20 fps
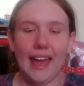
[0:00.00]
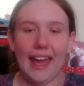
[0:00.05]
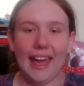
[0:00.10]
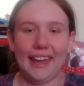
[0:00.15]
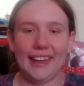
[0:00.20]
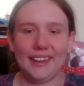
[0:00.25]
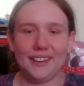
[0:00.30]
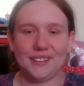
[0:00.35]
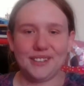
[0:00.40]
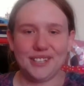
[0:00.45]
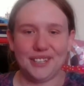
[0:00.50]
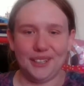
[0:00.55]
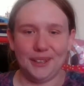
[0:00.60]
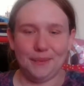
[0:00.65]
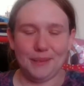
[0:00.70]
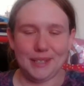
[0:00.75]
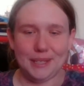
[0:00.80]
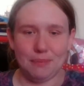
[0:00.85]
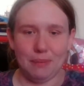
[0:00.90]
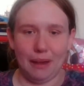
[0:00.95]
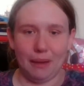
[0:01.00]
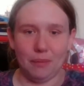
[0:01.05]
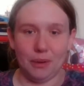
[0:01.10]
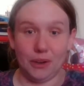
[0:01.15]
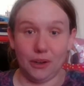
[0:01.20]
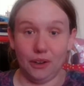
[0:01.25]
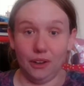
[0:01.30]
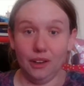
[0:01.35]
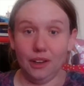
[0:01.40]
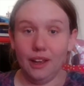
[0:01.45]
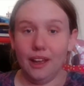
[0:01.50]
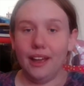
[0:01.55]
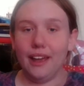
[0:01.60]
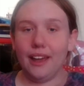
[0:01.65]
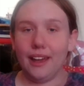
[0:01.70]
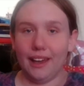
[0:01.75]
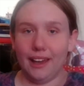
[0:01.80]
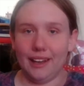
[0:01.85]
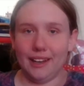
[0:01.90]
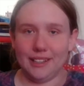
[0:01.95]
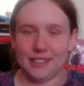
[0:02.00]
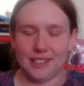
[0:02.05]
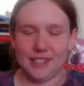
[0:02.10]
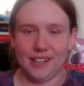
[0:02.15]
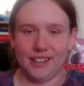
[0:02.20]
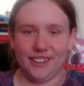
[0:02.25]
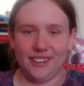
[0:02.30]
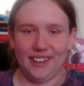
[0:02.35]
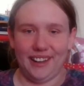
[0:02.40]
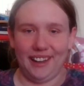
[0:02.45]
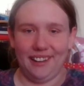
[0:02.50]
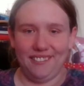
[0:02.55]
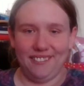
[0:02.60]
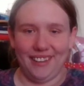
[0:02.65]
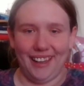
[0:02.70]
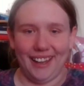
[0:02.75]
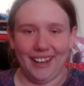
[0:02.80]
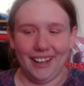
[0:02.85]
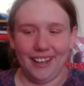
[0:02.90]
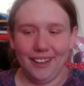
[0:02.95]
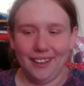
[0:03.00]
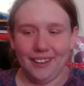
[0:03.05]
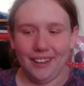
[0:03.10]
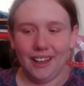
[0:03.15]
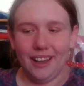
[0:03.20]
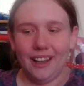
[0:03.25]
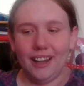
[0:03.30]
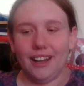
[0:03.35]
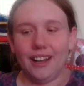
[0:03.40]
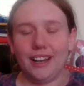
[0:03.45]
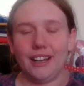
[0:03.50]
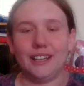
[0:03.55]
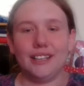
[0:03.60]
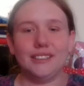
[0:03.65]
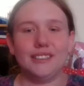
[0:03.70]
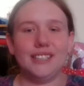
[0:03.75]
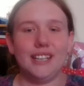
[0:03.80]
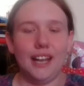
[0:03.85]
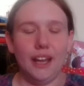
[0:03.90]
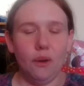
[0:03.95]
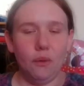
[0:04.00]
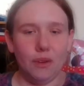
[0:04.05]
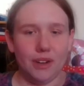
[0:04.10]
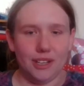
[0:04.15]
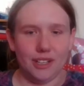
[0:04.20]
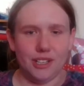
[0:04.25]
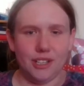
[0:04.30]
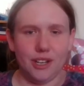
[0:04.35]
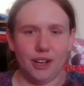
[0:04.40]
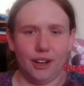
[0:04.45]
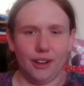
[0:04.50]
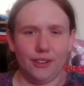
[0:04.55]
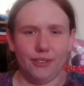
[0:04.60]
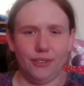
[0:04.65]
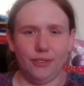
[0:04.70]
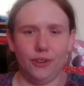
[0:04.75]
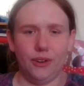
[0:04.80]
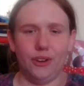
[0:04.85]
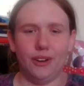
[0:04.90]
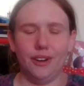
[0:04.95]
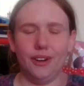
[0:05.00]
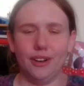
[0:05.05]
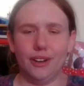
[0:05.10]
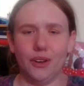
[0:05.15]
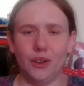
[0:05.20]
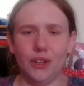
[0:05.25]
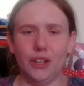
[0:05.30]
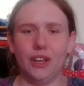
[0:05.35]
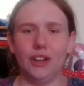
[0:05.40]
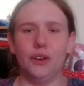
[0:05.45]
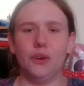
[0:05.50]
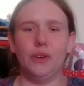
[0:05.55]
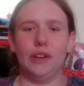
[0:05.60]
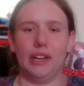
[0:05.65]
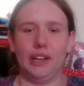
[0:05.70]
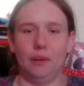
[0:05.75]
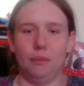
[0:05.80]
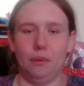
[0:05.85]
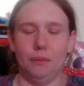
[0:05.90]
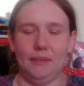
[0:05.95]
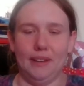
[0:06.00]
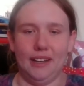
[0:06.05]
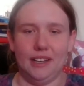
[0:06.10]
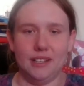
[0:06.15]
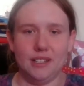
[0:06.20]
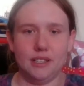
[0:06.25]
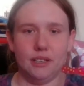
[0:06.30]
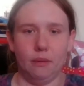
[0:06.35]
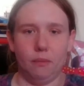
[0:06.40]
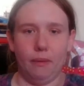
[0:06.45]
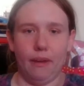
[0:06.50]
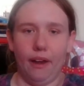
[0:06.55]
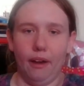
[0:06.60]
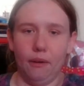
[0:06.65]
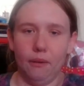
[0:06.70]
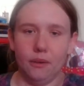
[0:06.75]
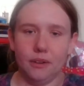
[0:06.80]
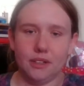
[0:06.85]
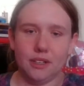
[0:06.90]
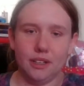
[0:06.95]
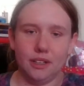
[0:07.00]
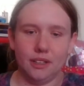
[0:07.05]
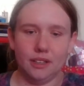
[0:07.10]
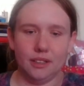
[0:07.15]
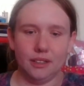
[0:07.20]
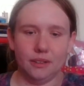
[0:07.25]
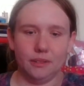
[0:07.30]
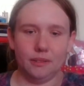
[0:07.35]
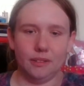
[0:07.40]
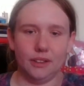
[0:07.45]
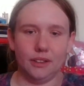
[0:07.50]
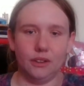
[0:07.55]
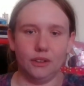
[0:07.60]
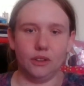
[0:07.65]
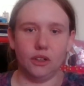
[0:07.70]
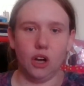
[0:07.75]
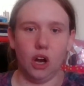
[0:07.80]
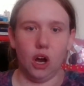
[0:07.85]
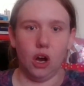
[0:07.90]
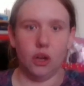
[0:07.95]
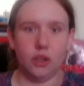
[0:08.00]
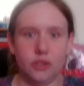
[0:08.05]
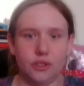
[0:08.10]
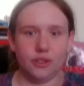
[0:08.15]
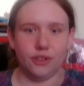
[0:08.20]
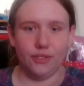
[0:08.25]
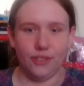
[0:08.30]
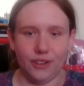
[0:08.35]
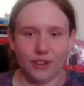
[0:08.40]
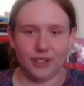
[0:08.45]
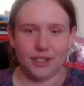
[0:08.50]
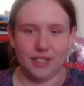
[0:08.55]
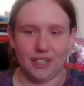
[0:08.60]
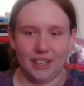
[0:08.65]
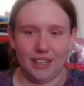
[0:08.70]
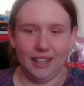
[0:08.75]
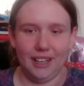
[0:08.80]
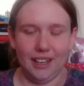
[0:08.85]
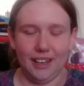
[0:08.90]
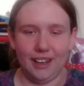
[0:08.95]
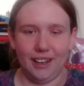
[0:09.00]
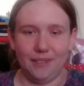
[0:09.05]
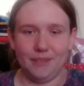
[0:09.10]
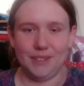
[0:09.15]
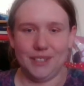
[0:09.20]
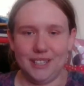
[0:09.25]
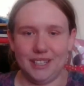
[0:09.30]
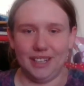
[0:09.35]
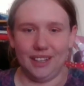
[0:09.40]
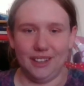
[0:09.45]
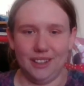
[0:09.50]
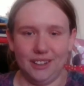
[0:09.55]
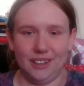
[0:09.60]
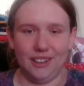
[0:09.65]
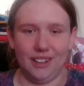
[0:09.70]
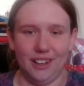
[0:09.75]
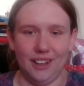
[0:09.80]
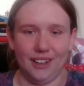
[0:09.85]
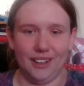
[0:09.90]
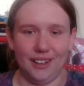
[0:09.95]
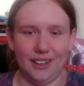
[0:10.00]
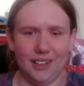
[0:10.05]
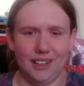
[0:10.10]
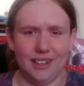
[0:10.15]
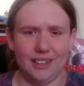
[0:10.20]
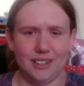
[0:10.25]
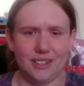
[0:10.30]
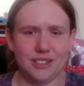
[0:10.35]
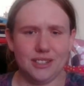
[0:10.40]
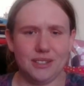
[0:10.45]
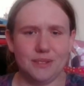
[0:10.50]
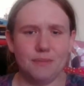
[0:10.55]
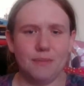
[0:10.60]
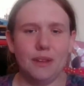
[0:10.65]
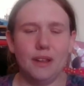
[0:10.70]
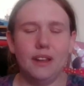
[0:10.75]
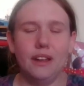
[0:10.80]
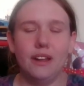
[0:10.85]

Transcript: Hey YouTube, it's Bible Girl, and it's another day of VEDA. Today I wanted to talk for a quick couple minutes about little controversy I've been seeing online and just